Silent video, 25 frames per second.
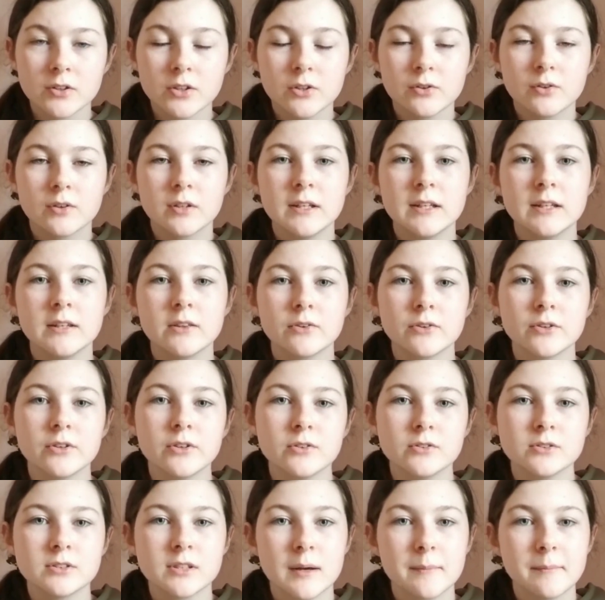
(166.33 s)
you can either
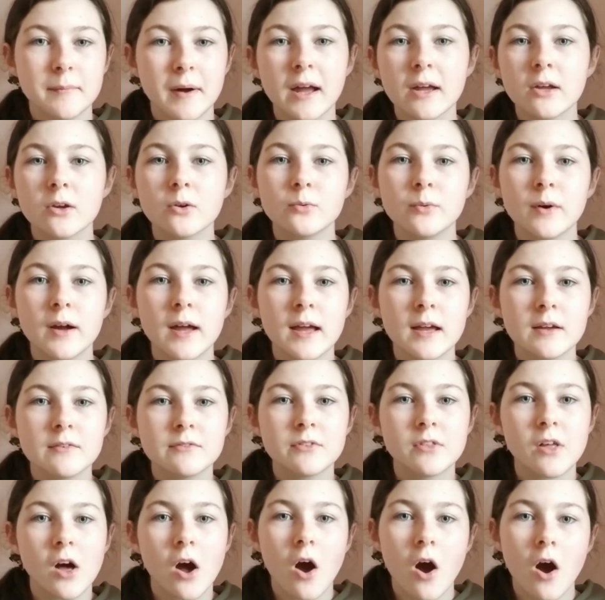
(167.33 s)
use a
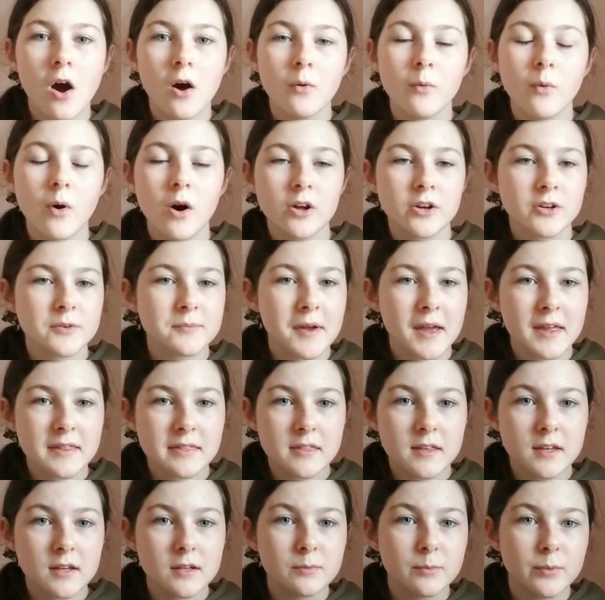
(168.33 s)
microwave, the hot water
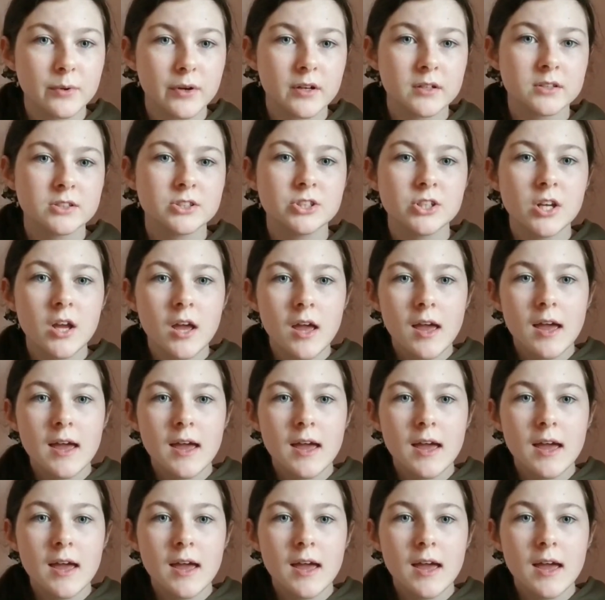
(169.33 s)
method, which